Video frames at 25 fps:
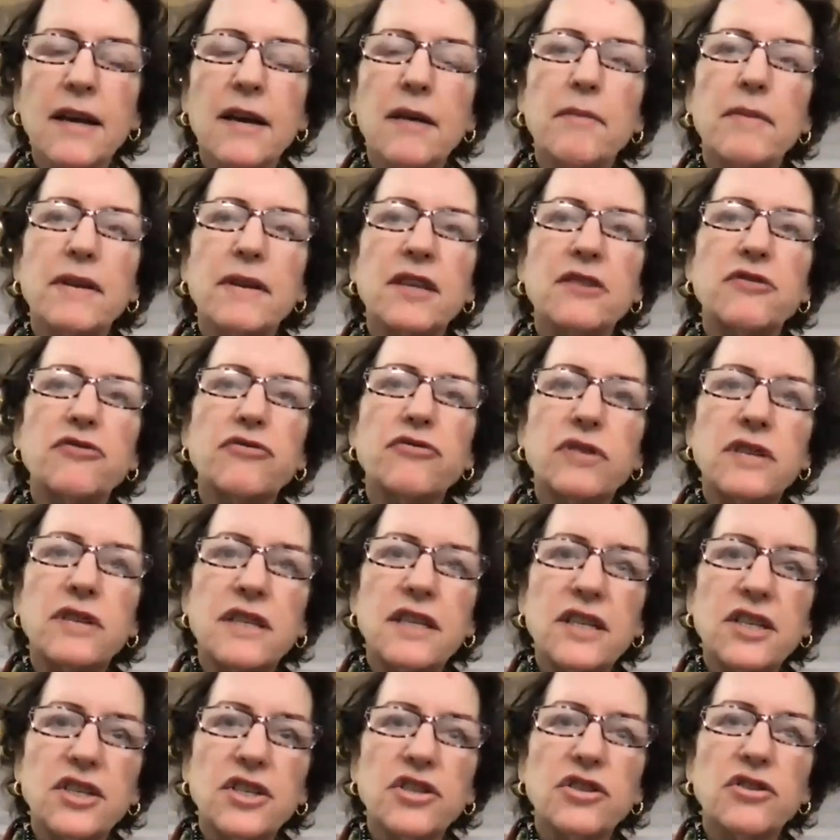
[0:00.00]
but the
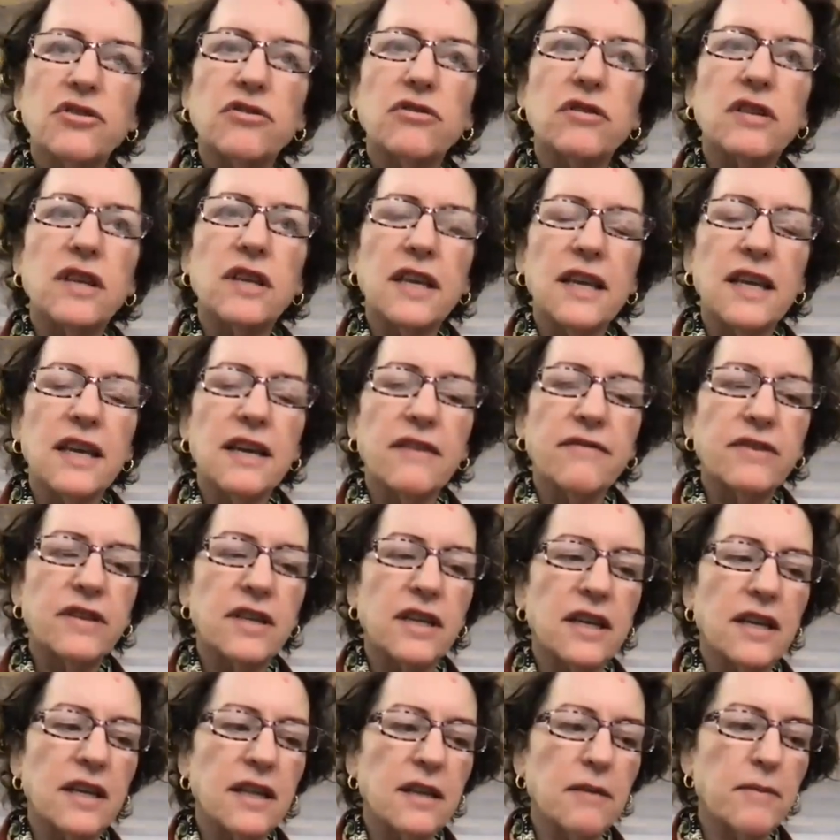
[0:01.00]
traditional
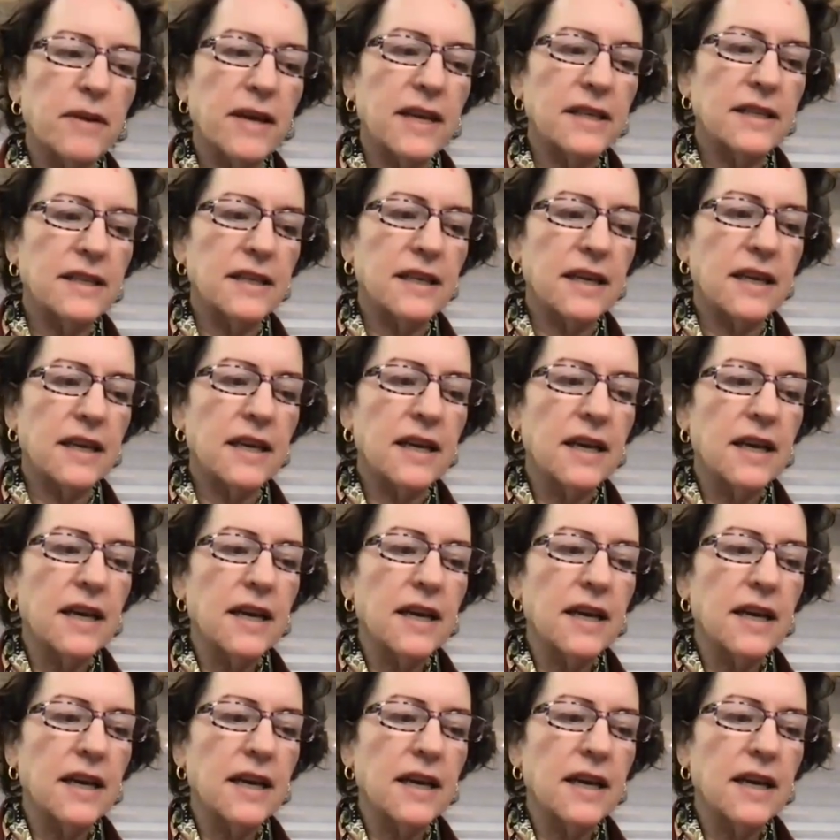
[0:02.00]
EFT, the basic,